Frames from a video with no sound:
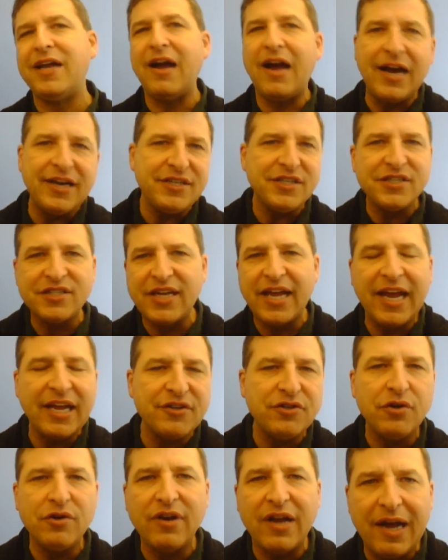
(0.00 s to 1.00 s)
I just
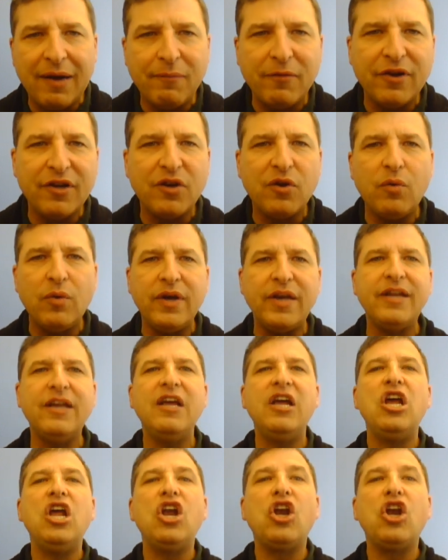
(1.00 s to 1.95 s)
can't do it, I'm going to quit.